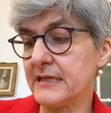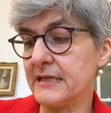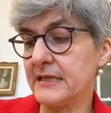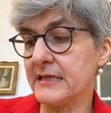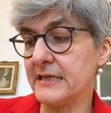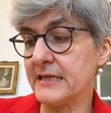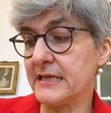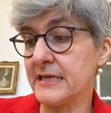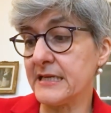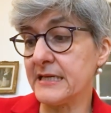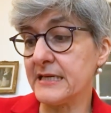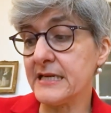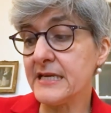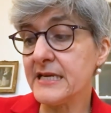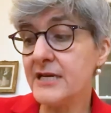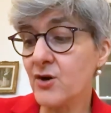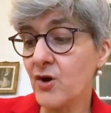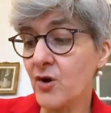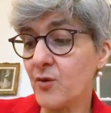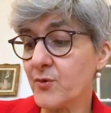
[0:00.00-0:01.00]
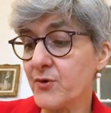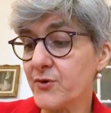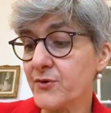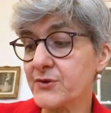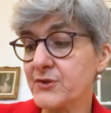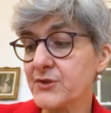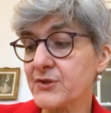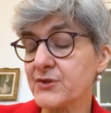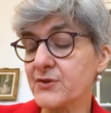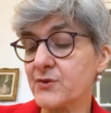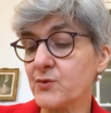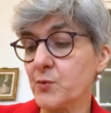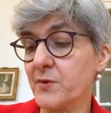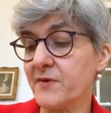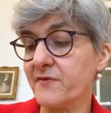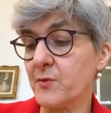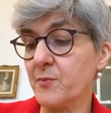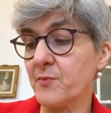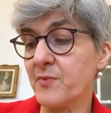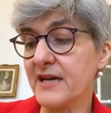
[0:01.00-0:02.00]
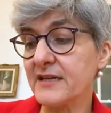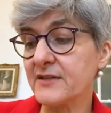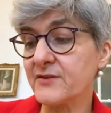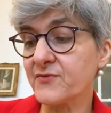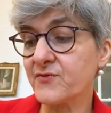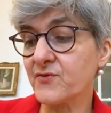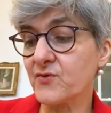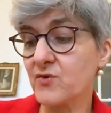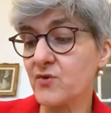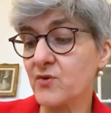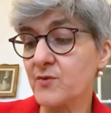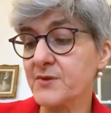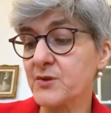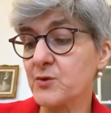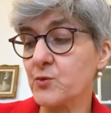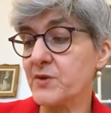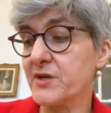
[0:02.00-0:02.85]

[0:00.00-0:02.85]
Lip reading: e-commerce with the platforms.